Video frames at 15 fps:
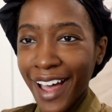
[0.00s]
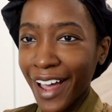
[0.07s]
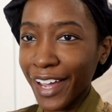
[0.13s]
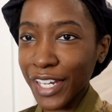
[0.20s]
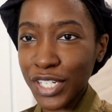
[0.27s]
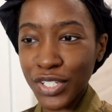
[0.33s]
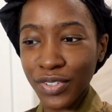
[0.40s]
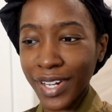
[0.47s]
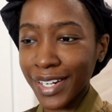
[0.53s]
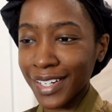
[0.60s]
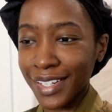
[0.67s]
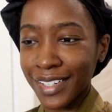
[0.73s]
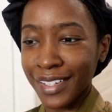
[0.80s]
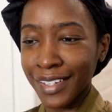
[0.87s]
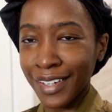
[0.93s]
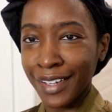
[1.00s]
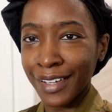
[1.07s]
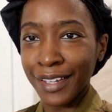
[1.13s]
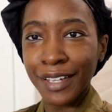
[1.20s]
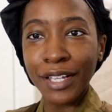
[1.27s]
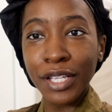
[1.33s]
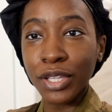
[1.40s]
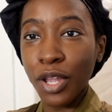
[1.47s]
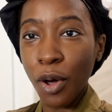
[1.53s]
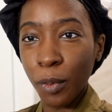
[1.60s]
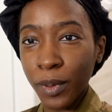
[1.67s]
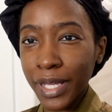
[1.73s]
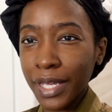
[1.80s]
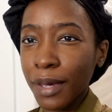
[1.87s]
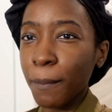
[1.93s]
hydrated,
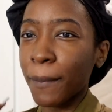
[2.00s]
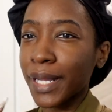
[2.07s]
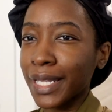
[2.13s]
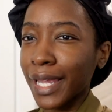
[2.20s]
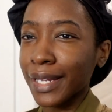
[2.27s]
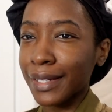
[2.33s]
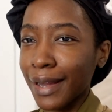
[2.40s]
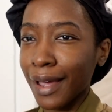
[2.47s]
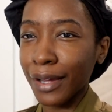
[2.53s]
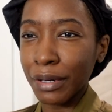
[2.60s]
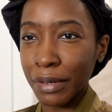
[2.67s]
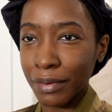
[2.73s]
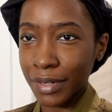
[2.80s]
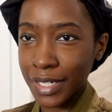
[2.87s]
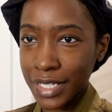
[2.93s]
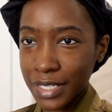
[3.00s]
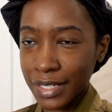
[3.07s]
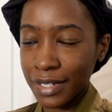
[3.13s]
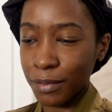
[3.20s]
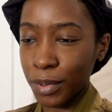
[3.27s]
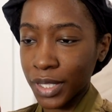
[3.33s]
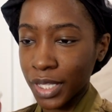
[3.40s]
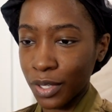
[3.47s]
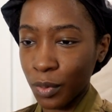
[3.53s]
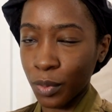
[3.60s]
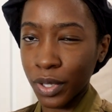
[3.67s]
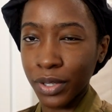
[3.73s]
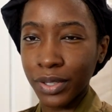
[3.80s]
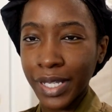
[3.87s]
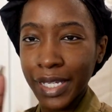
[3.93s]
glowing, but like not greasy, but the
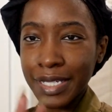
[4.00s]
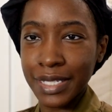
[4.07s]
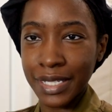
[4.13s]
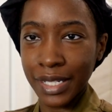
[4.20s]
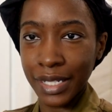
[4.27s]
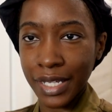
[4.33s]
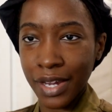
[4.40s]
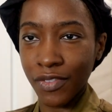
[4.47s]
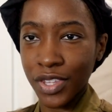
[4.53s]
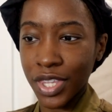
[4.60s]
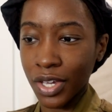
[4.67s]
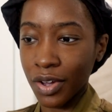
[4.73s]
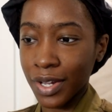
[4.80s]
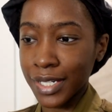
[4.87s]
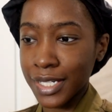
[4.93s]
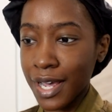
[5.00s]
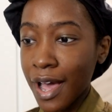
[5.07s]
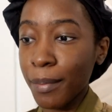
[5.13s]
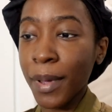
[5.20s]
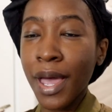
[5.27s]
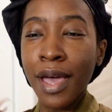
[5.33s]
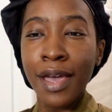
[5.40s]
oil like sealing everything on top,